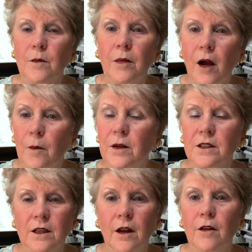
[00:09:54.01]
Papa's
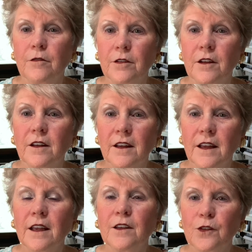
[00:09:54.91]
love
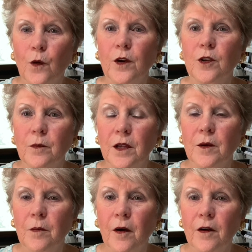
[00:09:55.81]
is going to be
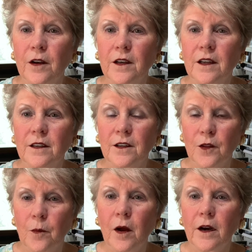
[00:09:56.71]
imparted to to
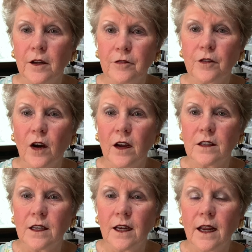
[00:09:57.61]
the body of Christ.